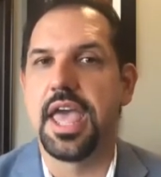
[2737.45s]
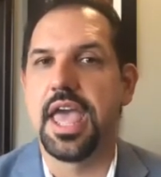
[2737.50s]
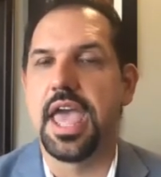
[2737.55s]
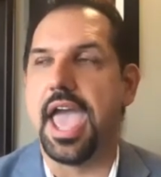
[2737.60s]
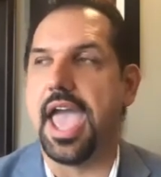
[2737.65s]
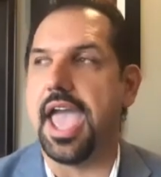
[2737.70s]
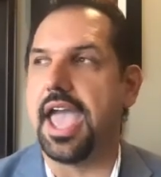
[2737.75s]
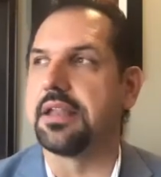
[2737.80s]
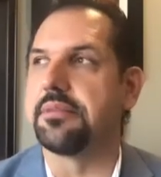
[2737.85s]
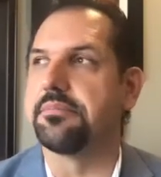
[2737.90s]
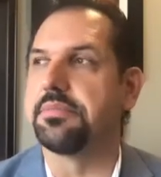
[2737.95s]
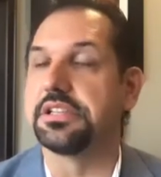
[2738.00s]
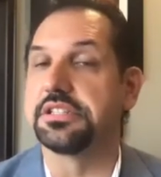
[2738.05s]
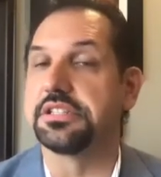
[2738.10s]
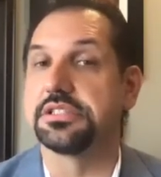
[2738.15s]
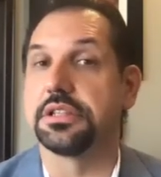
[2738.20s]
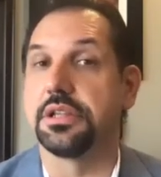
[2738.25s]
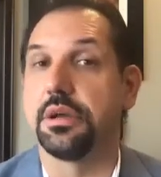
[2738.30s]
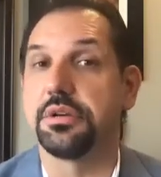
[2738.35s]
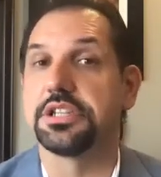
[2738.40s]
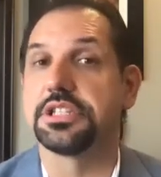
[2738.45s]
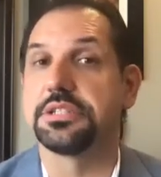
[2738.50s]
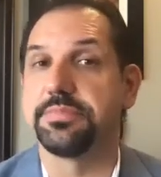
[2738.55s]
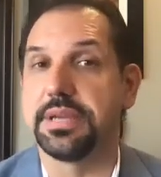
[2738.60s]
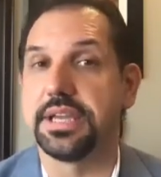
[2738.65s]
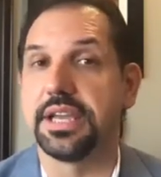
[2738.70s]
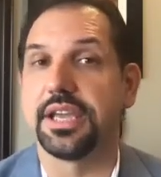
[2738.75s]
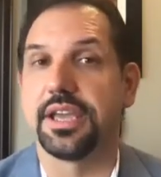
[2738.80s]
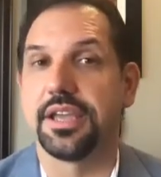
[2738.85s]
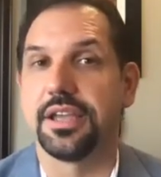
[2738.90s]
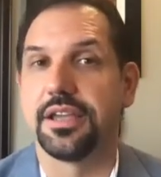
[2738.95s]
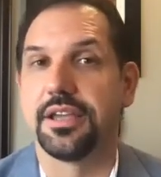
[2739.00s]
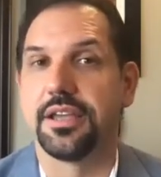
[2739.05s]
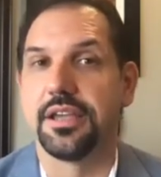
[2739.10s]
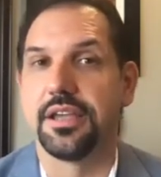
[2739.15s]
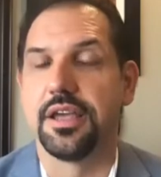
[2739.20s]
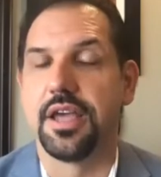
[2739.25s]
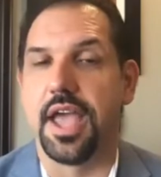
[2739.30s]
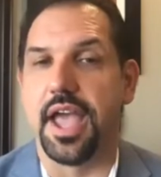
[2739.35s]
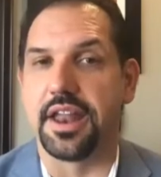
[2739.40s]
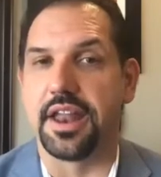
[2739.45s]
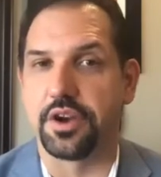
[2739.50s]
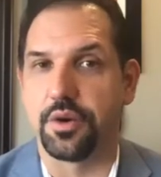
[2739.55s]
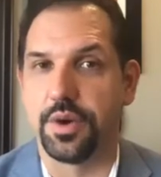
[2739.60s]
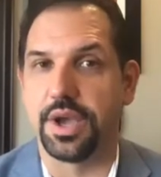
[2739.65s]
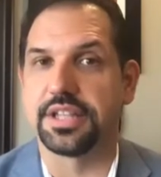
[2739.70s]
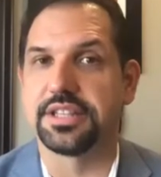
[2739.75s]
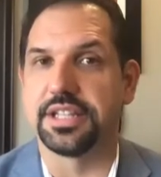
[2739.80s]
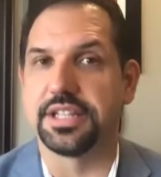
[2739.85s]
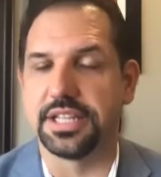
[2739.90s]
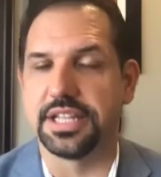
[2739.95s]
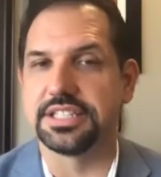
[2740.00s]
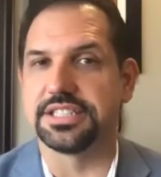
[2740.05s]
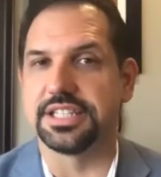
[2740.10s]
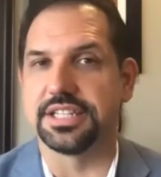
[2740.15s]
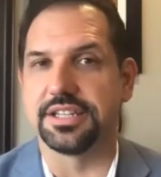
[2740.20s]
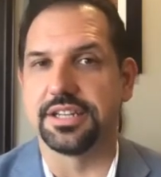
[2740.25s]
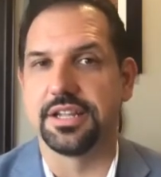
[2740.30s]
and be slow to speak and quick to listen.